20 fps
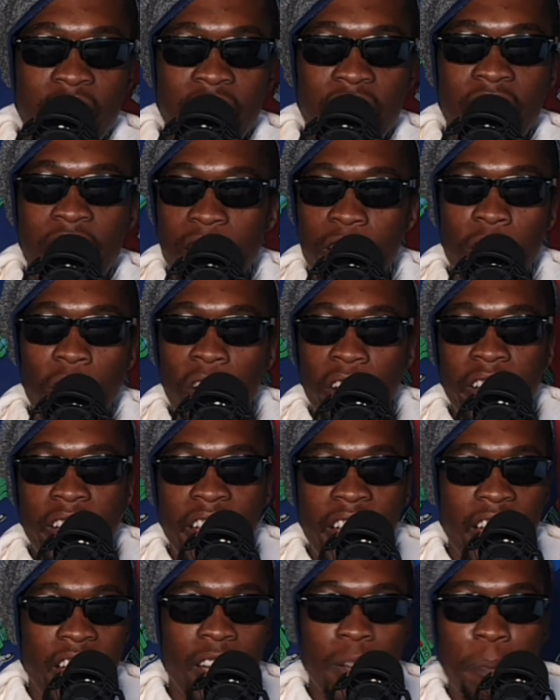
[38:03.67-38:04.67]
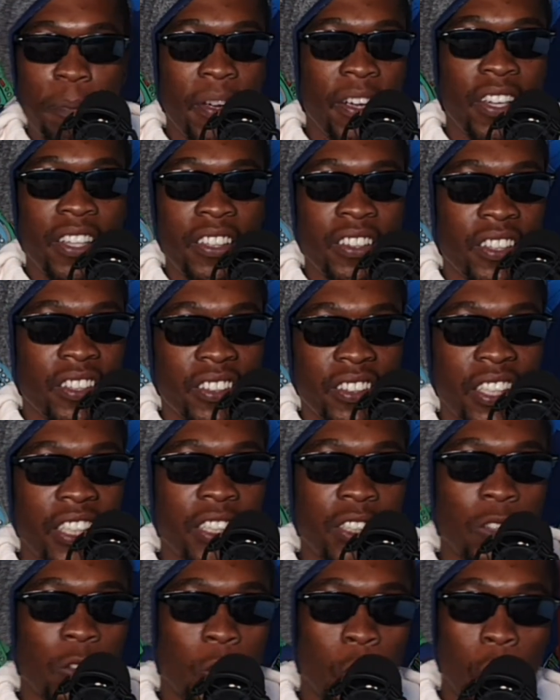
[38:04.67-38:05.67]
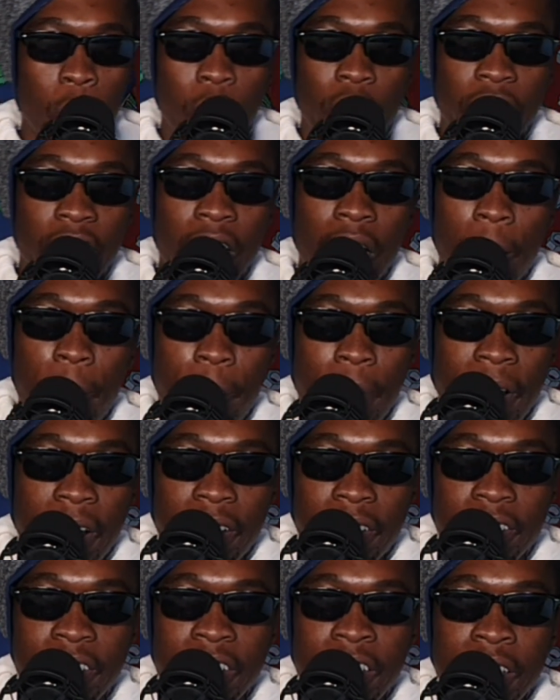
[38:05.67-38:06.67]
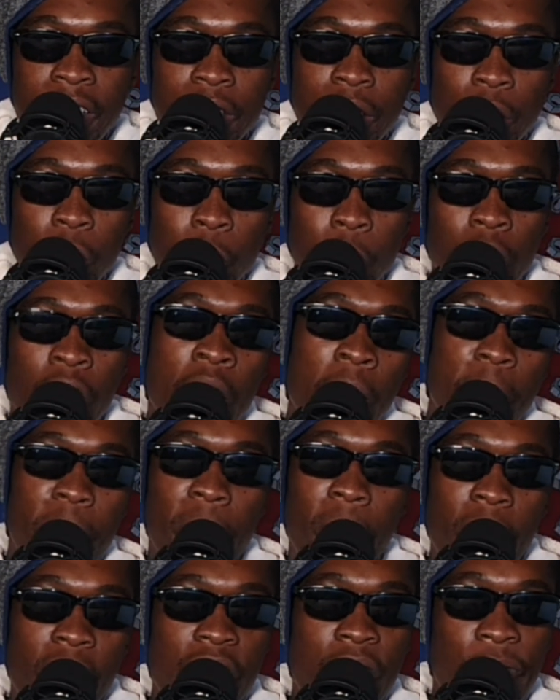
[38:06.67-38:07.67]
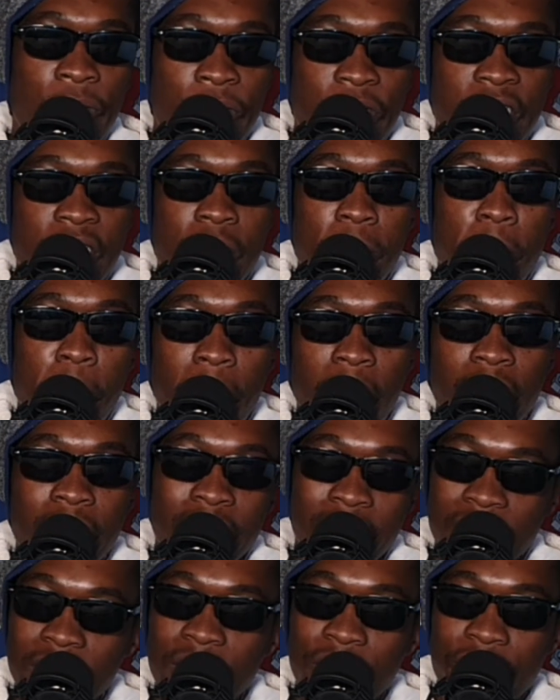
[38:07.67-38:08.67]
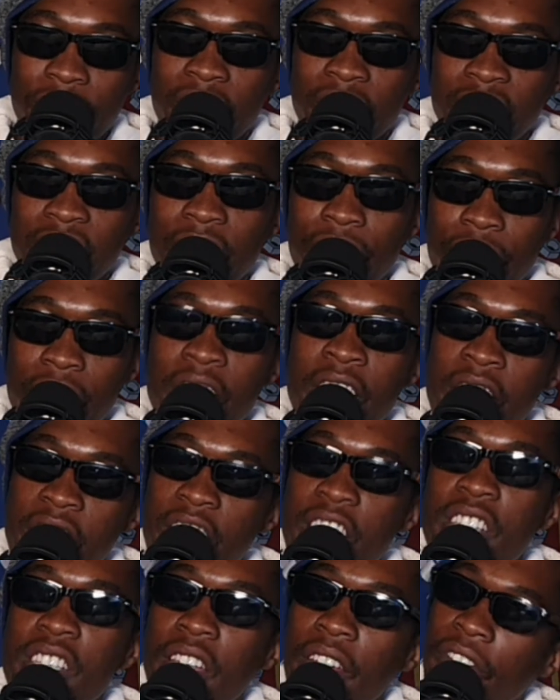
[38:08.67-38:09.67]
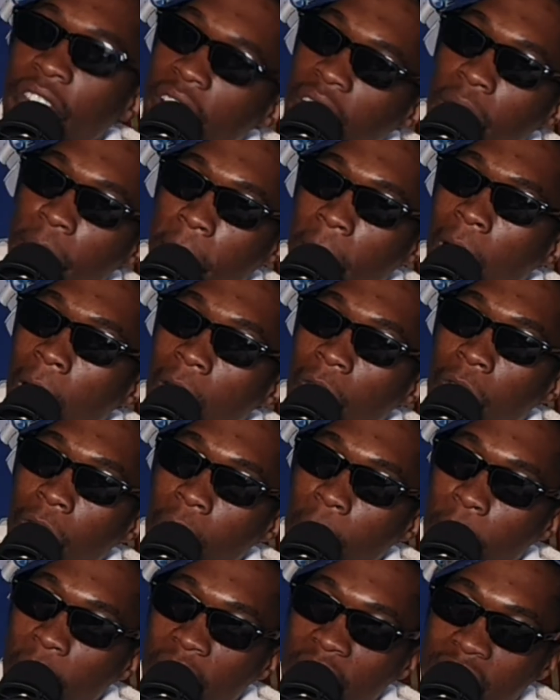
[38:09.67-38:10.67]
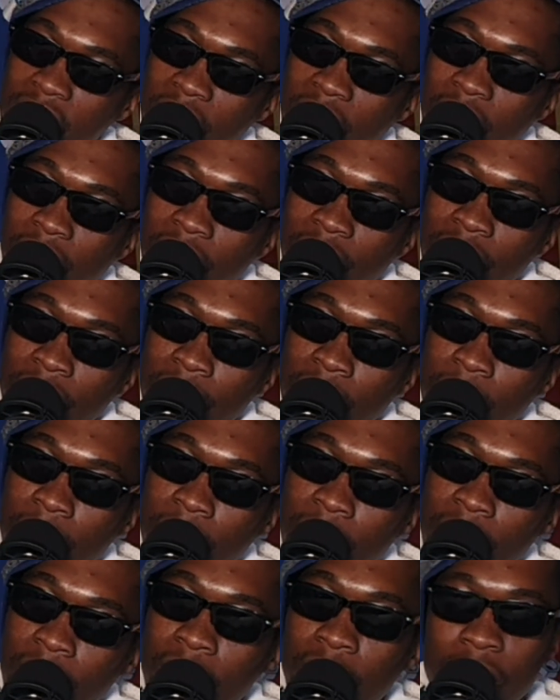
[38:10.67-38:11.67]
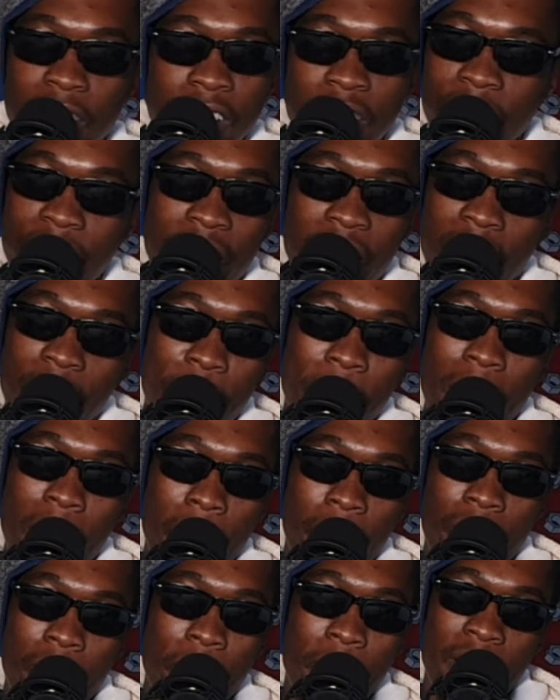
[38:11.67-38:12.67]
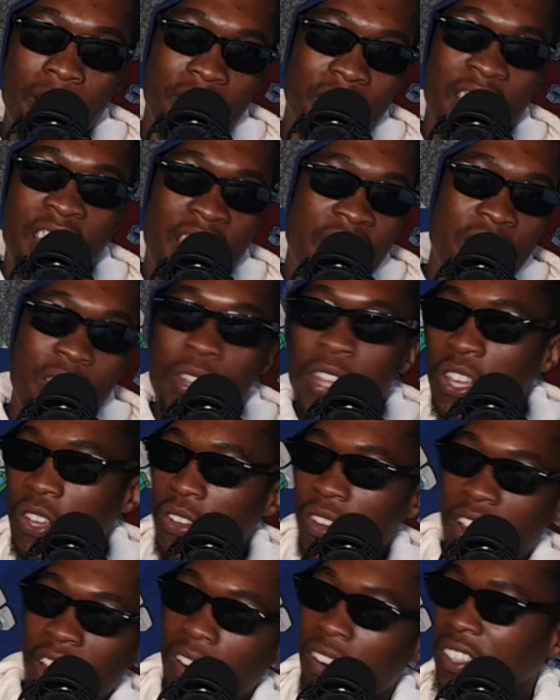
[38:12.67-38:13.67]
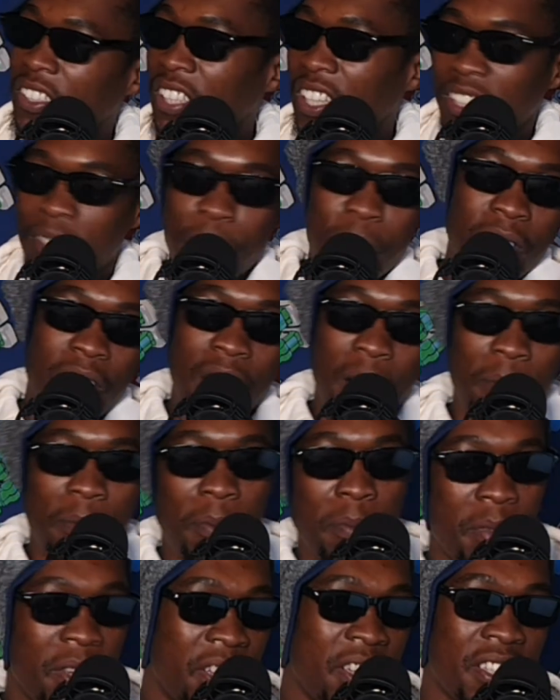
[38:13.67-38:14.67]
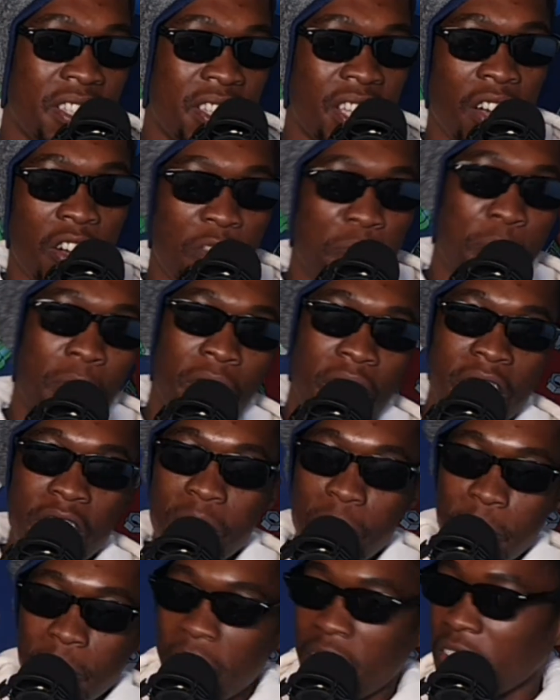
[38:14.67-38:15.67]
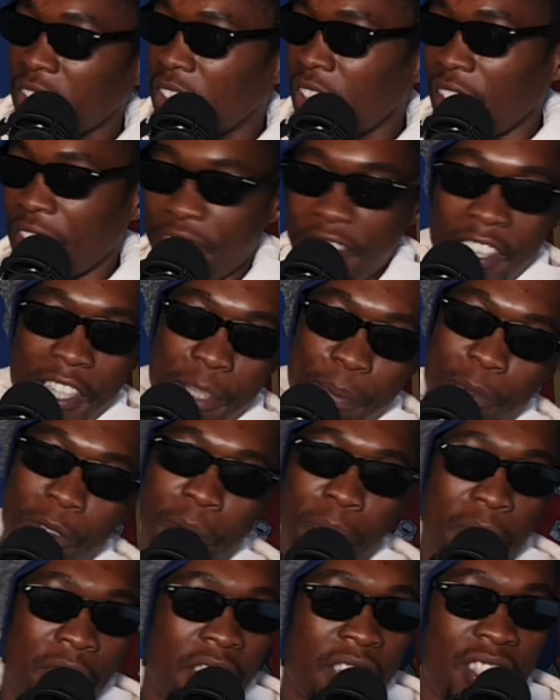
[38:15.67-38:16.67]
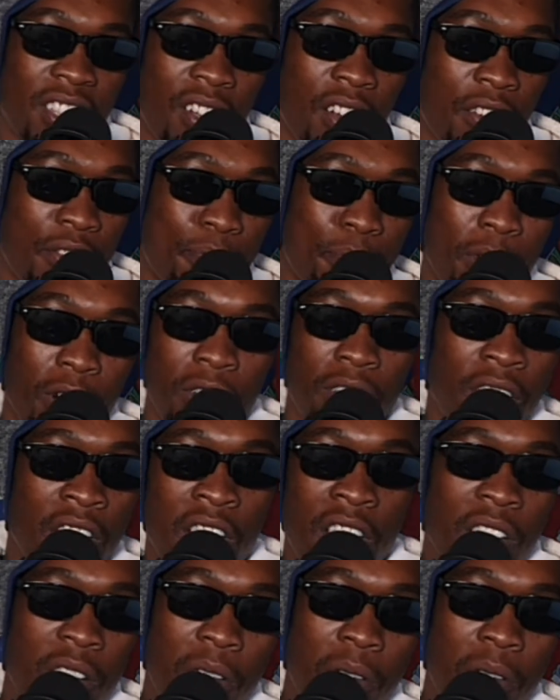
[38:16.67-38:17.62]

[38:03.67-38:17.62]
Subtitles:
that had occurred back in days during apartheid. Because Fixbacks is a very powerful person. He's a very powerful person. You cannot just become Minister of Police, Minister of Transport, Minister of Sport